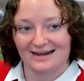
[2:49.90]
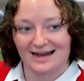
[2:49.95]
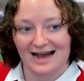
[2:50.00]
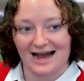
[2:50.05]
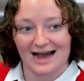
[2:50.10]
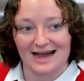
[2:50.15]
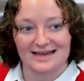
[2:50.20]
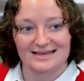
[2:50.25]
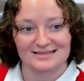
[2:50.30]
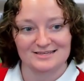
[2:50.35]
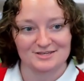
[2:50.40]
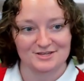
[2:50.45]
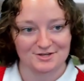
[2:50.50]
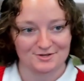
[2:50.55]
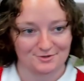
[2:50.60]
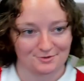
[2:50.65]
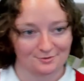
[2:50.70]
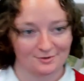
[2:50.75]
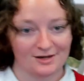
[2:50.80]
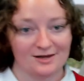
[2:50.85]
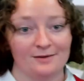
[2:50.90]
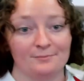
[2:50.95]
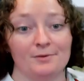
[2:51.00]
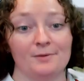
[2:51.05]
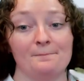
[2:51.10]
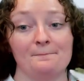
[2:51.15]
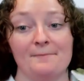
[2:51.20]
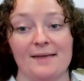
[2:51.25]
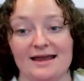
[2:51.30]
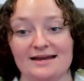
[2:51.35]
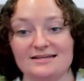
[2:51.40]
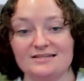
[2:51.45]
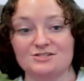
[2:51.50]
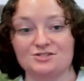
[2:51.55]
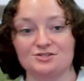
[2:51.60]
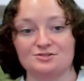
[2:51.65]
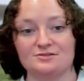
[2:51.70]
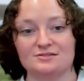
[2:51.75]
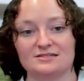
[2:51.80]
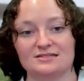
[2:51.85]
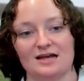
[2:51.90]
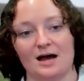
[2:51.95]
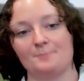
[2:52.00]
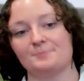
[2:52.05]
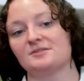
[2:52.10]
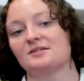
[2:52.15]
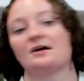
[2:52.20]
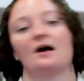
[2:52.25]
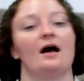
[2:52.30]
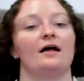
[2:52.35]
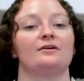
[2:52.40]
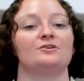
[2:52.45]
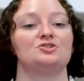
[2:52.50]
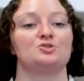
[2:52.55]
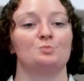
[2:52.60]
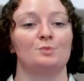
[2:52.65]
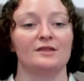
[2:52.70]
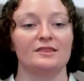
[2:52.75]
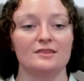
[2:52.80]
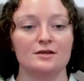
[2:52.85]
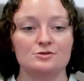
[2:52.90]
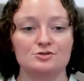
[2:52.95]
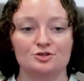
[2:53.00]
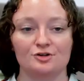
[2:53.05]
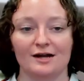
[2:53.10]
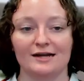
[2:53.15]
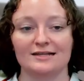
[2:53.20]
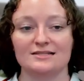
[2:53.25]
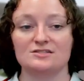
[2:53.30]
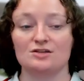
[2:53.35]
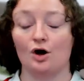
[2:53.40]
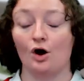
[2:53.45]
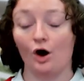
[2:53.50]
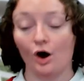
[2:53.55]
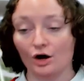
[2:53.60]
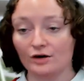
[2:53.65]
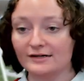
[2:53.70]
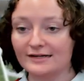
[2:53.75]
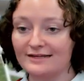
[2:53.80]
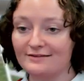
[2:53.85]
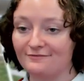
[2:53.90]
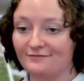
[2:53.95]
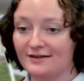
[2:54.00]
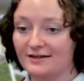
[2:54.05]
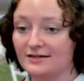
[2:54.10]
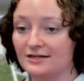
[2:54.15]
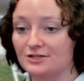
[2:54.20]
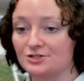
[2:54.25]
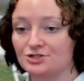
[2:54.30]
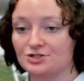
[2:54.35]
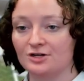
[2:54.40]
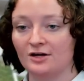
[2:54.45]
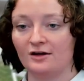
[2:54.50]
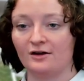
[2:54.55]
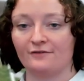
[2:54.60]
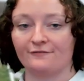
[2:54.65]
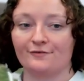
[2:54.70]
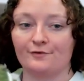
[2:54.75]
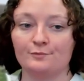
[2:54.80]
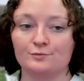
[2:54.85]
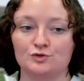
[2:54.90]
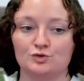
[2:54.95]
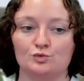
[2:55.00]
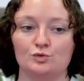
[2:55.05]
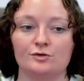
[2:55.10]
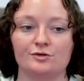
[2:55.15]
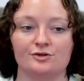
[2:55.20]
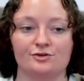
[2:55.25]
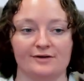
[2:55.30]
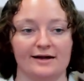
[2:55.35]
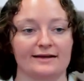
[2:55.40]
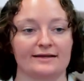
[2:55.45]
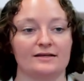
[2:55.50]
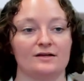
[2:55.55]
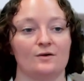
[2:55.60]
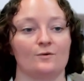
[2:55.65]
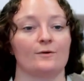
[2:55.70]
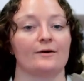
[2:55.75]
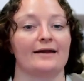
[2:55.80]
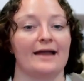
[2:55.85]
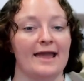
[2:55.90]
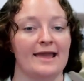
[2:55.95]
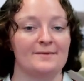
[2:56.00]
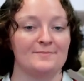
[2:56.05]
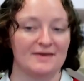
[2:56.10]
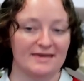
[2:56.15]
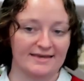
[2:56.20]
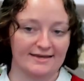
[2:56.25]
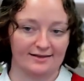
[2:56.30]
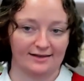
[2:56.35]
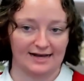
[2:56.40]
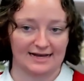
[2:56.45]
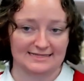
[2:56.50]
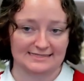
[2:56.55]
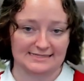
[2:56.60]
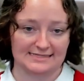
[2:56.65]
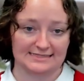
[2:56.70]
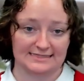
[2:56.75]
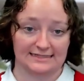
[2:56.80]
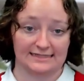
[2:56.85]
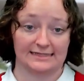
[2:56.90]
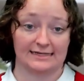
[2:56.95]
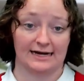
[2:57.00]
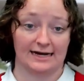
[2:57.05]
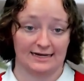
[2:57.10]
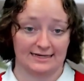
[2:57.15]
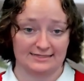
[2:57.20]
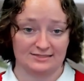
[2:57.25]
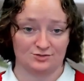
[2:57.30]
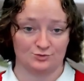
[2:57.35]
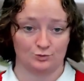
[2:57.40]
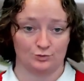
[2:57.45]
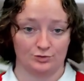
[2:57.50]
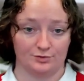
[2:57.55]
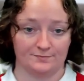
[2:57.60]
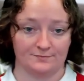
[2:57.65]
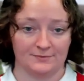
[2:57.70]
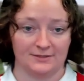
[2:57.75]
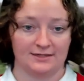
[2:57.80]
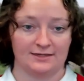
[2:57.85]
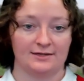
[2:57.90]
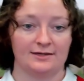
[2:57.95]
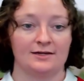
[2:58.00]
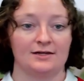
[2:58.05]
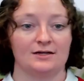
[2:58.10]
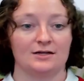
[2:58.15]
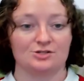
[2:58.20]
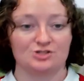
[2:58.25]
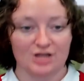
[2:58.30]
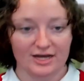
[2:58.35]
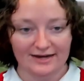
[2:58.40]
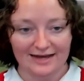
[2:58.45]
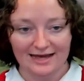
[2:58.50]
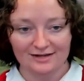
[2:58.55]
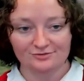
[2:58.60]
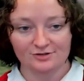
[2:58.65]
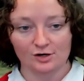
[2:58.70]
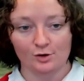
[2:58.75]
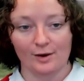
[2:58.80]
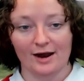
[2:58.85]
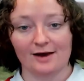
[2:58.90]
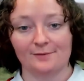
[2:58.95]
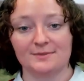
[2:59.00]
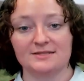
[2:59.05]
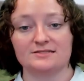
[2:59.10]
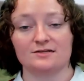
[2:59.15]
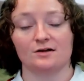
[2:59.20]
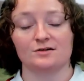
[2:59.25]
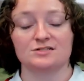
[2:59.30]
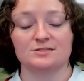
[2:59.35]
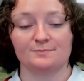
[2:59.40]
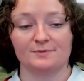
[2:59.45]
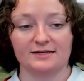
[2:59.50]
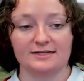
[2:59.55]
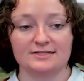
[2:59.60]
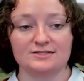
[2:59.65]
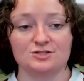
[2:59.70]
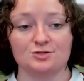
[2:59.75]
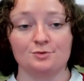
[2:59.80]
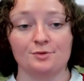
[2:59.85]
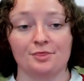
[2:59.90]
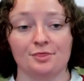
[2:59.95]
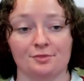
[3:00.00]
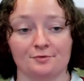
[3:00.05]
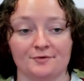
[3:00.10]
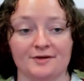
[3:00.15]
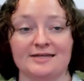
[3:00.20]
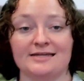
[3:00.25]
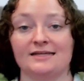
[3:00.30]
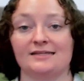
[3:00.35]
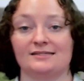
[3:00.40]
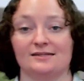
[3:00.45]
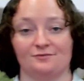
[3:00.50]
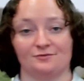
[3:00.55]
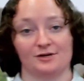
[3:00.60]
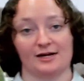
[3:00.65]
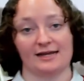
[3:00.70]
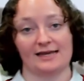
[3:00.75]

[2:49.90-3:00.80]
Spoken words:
IU, but many students come to college with those credits already finished from dual credit or AP classes in high school. Gen Ed requirements are split into 3 different